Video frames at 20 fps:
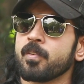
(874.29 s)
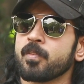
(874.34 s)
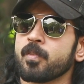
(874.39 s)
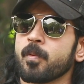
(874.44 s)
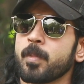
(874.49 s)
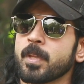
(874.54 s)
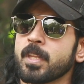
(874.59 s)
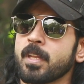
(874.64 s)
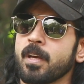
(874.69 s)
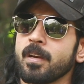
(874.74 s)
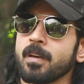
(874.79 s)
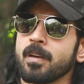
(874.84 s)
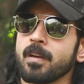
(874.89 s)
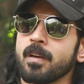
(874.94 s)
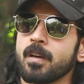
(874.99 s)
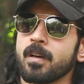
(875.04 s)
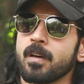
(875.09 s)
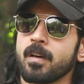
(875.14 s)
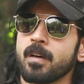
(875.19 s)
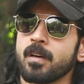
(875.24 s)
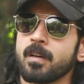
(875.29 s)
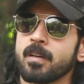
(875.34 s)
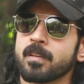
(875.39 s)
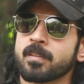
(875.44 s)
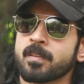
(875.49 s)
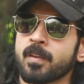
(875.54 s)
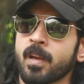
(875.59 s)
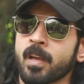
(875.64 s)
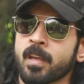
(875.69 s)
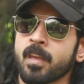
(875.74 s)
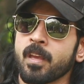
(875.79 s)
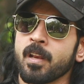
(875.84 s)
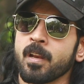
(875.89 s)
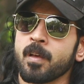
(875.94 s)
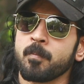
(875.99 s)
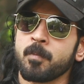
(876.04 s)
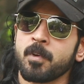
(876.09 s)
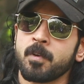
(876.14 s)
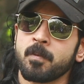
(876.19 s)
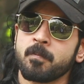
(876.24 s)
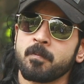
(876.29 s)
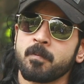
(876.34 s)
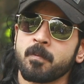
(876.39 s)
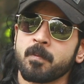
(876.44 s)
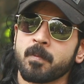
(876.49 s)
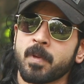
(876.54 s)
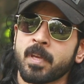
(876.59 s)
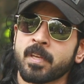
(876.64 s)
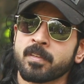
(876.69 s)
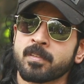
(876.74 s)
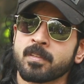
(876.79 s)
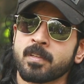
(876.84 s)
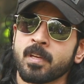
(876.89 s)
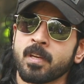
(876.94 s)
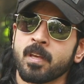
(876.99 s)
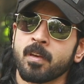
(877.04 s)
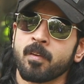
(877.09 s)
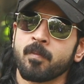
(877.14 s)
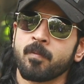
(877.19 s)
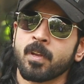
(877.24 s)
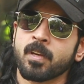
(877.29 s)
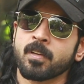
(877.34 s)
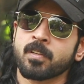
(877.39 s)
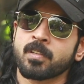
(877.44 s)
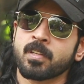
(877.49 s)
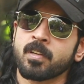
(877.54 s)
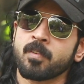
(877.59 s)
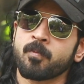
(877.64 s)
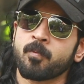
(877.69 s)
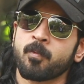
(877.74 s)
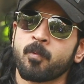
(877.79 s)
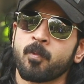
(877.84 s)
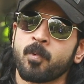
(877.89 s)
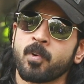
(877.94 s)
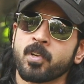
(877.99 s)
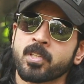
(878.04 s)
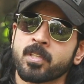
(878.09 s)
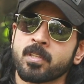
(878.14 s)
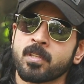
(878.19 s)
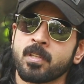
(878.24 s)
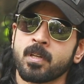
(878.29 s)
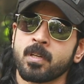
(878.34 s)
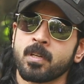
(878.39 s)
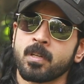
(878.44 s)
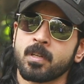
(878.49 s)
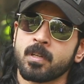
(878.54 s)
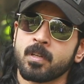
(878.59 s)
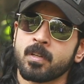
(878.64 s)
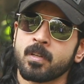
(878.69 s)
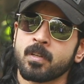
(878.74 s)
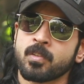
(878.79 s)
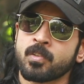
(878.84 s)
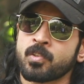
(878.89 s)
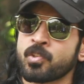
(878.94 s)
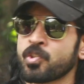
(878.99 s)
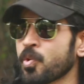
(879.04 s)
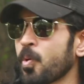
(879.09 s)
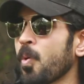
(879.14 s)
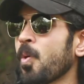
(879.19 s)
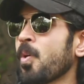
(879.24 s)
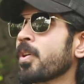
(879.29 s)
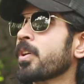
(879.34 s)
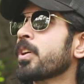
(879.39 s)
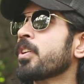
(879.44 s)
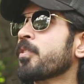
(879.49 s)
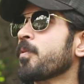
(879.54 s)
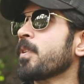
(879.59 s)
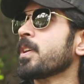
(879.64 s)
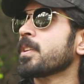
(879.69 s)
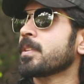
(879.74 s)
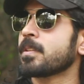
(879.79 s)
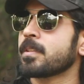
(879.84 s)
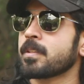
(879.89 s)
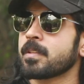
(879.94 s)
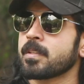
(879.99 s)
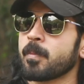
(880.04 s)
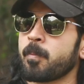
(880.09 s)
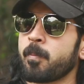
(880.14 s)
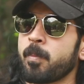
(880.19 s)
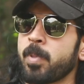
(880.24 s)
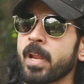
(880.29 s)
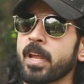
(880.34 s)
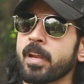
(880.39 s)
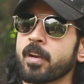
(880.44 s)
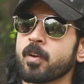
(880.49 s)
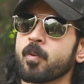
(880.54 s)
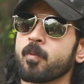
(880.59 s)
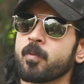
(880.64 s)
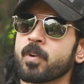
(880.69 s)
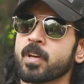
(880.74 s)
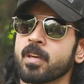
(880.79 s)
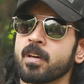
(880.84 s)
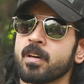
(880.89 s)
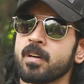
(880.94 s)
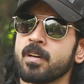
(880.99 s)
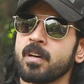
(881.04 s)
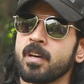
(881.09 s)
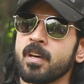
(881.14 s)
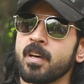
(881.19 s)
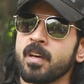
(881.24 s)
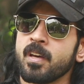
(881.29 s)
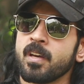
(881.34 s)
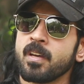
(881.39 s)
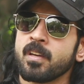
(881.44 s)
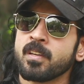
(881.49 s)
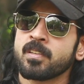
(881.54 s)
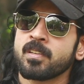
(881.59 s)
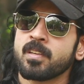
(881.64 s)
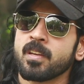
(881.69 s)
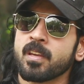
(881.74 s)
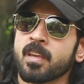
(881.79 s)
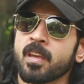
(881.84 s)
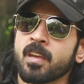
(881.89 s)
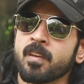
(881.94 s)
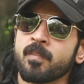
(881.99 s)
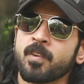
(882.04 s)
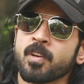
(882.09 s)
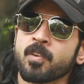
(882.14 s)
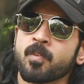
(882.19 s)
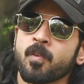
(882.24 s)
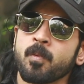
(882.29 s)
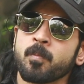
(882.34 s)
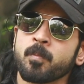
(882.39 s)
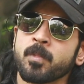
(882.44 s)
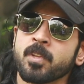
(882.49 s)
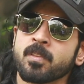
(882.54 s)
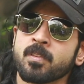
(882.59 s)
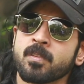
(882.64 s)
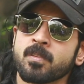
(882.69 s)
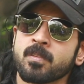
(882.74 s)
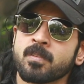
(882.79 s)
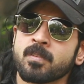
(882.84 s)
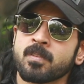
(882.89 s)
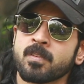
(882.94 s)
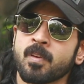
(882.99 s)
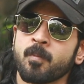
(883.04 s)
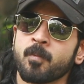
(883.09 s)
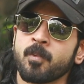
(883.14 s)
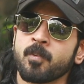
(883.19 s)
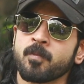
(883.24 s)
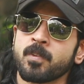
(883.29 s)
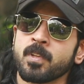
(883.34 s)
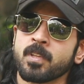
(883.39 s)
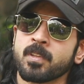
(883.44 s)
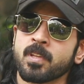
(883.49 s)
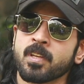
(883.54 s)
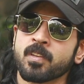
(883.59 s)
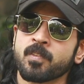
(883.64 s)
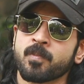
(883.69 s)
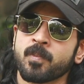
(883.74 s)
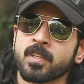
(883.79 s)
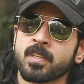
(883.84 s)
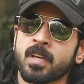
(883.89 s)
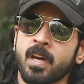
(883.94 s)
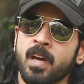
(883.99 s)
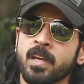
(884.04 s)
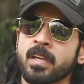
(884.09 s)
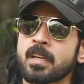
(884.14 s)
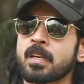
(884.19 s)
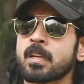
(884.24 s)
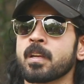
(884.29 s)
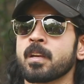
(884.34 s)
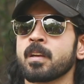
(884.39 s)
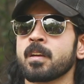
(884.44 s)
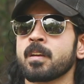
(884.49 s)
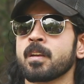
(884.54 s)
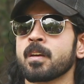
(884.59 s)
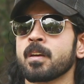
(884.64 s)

So, but then Shakila ma'am, yesterday when she watched the song, it was played over here. She came and told me some of the things which I did.